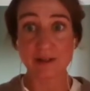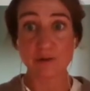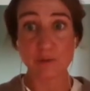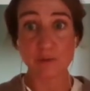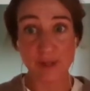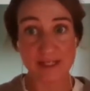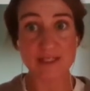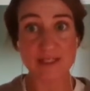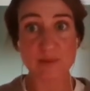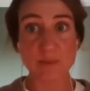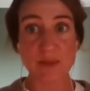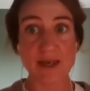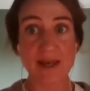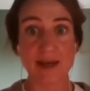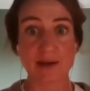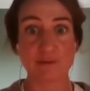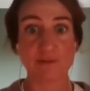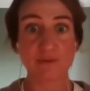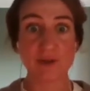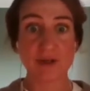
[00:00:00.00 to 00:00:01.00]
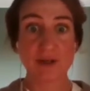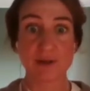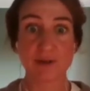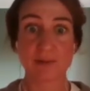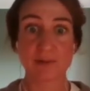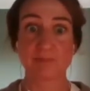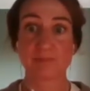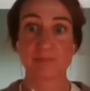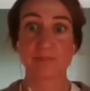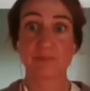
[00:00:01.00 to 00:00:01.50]
crisis we have,
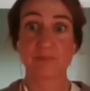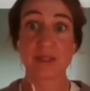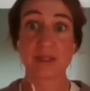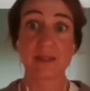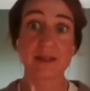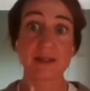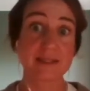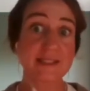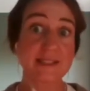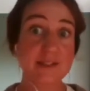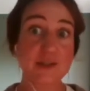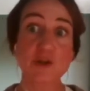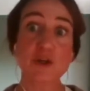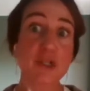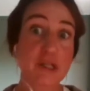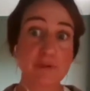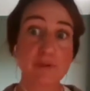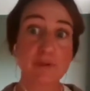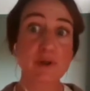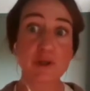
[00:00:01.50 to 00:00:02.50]
circular